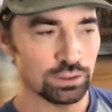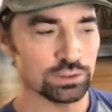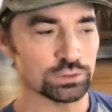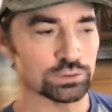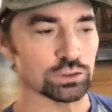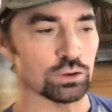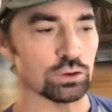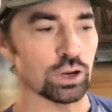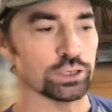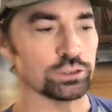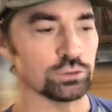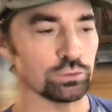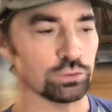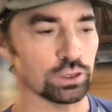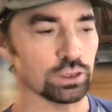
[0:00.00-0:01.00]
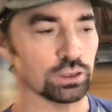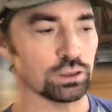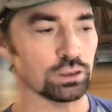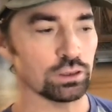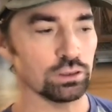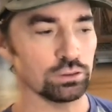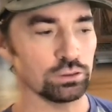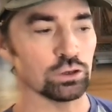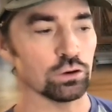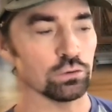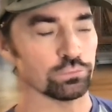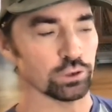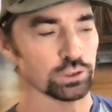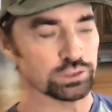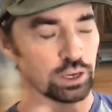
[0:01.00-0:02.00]
So I do think, you know,
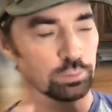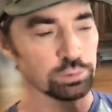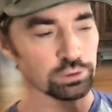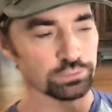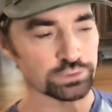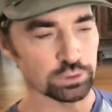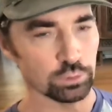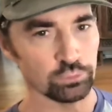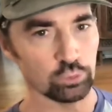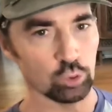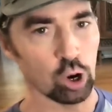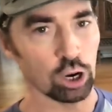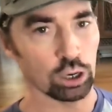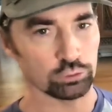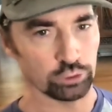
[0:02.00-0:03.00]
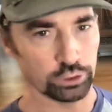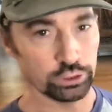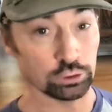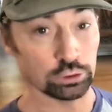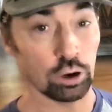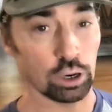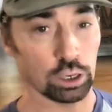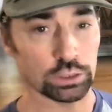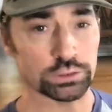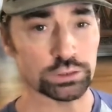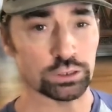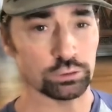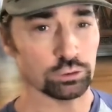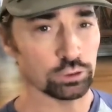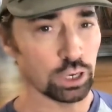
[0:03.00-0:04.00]
for example, if some of you are greener artists
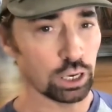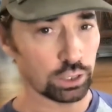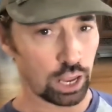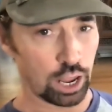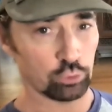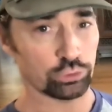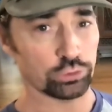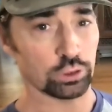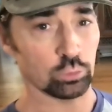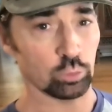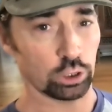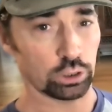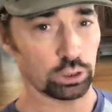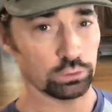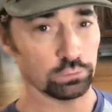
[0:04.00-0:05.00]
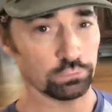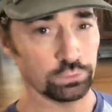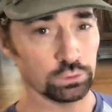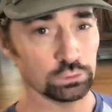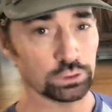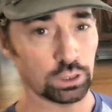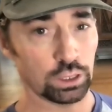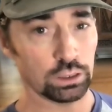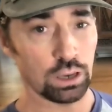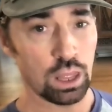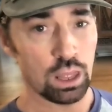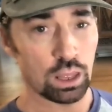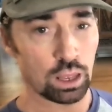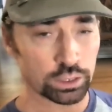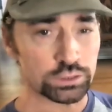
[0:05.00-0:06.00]
and you're not out there working in the field yet,
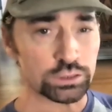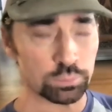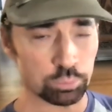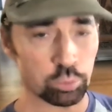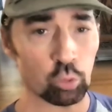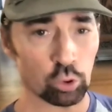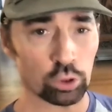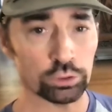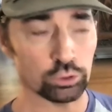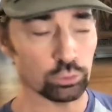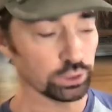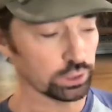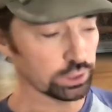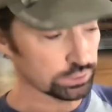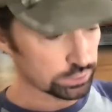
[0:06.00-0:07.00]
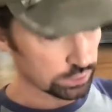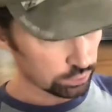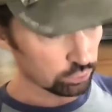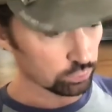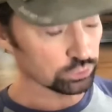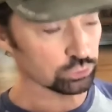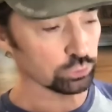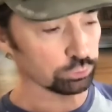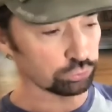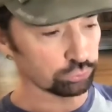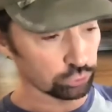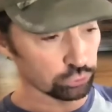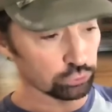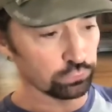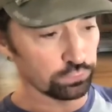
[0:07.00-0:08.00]
I support you in continuing to
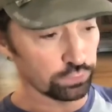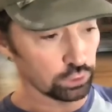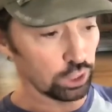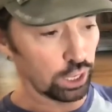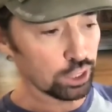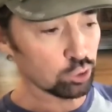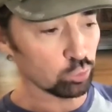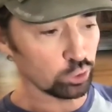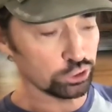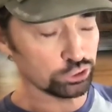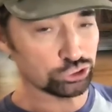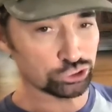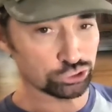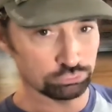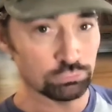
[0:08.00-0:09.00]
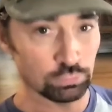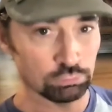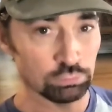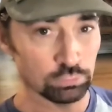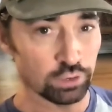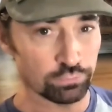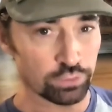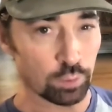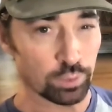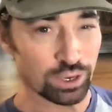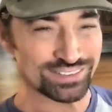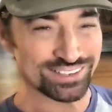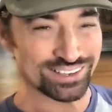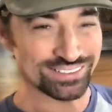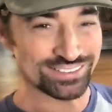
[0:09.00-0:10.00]
improve the language, if that
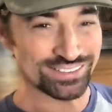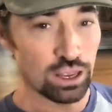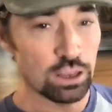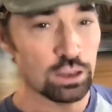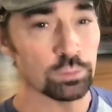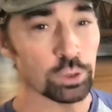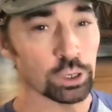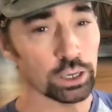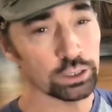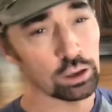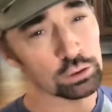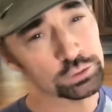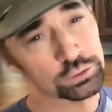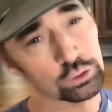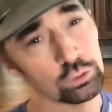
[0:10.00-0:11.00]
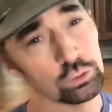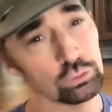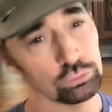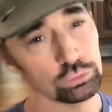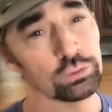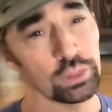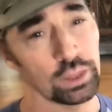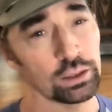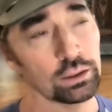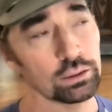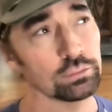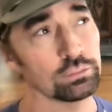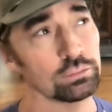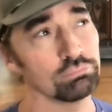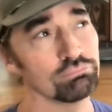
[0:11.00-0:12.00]
makes sense. But I also think
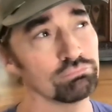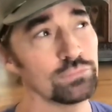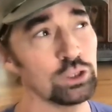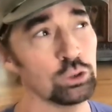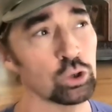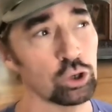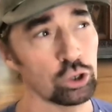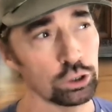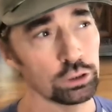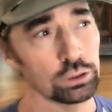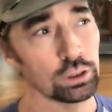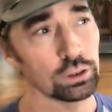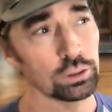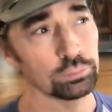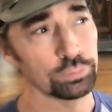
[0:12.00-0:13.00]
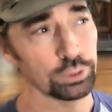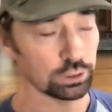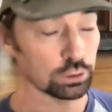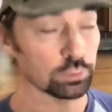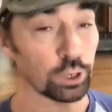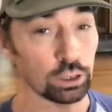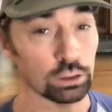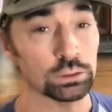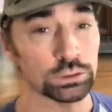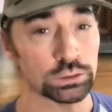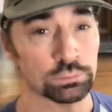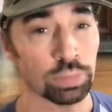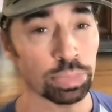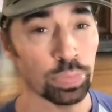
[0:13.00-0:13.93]
you could um, pick your battles,